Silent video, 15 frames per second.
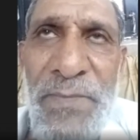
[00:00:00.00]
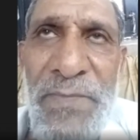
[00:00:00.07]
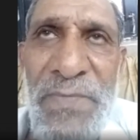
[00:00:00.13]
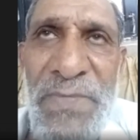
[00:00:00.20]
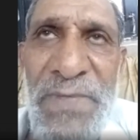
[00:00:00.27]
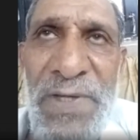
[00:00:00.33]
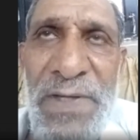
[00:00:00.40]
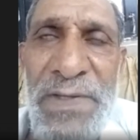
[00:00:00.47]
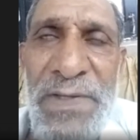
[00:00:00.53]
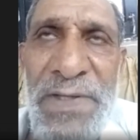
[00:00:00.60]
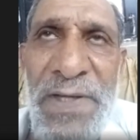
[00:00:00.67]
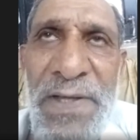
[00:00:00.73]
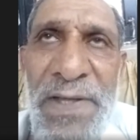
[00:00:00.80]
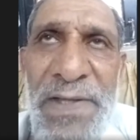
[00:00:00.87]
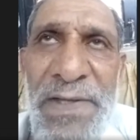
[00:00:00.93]
The
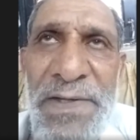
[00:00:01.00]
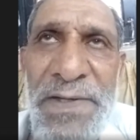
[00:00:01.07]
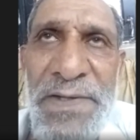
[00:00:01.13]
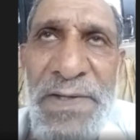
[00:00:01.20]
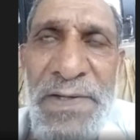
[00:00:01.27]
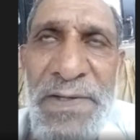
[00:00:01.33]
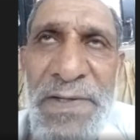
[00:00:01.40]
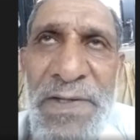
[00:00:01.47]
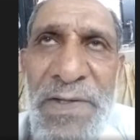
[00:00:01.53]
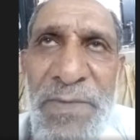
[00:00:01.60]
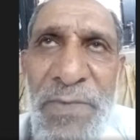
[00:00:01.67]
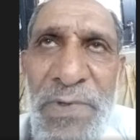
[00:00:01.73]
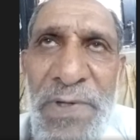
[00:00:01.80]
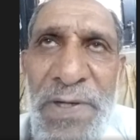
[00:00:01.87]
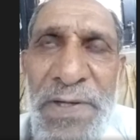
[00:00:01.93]
hereditary
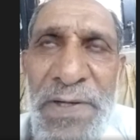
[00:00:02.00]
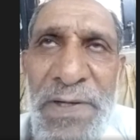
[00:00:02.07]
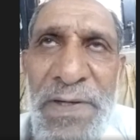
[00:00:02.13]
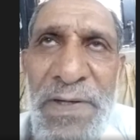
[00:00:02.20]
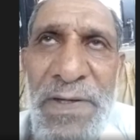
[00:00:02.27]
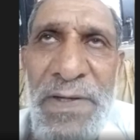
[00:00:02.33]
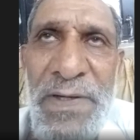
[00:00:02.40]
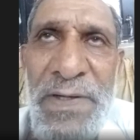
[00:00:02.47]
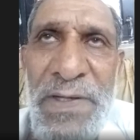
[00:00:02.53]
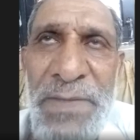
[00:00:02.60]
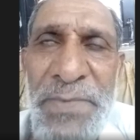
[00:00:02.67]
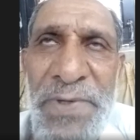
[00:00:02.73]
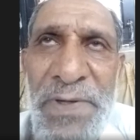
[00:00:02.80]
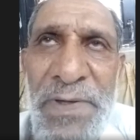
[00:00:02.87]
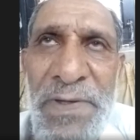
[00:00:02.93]
hemolytic
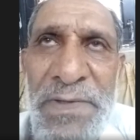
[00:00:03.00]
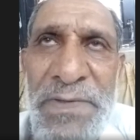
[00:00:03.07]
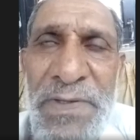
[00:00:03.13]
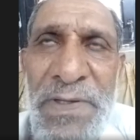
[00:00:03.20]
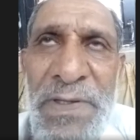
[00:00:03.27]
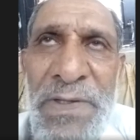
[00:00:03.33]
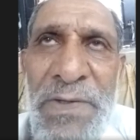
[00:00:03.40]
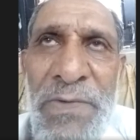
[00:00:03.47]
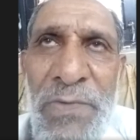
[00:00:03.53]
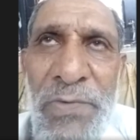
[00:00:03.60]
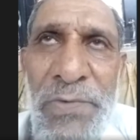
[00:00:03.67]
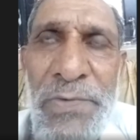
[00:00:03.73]
anemias include